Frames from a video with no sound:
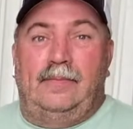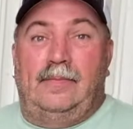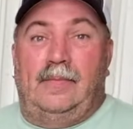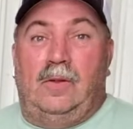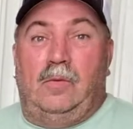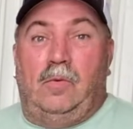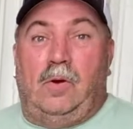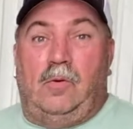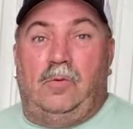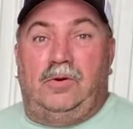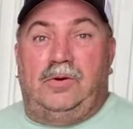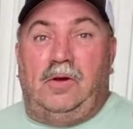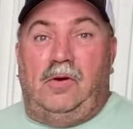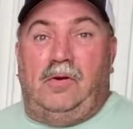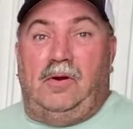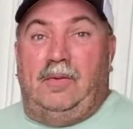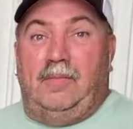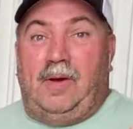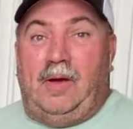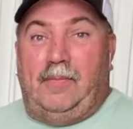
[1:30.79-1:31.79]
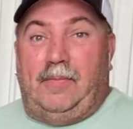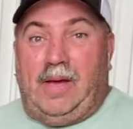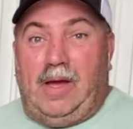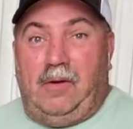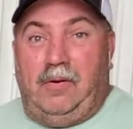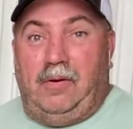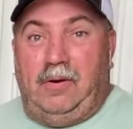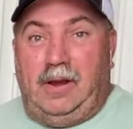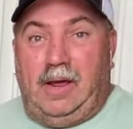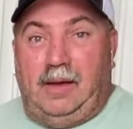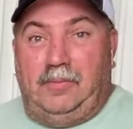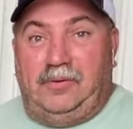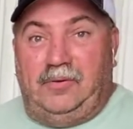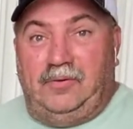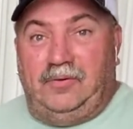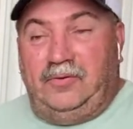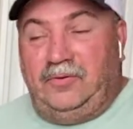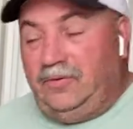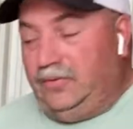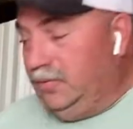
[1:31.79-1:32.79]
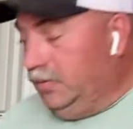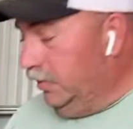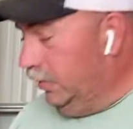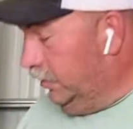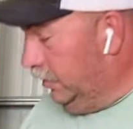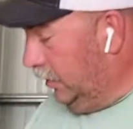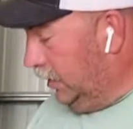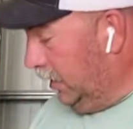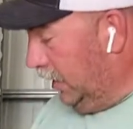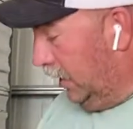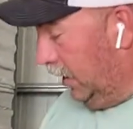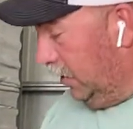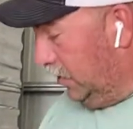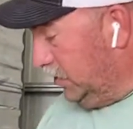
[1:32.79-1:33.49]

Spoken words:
While we're talking about power adapters, here's